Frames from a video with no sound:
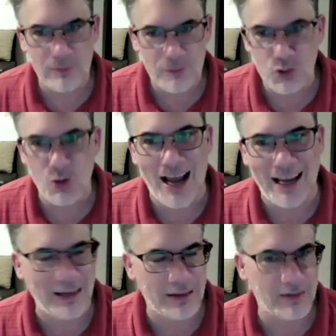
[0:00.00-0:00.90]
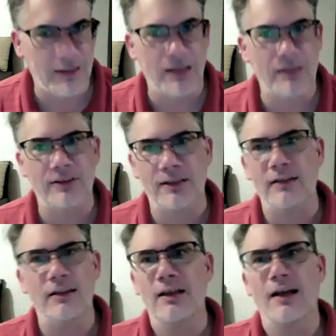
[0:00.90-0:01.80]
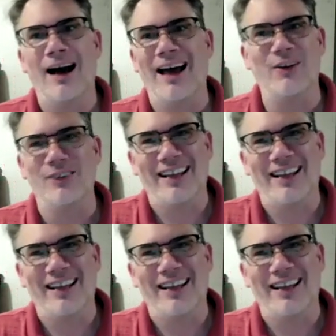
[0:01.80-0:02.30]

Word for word: tracking mm. things and I don't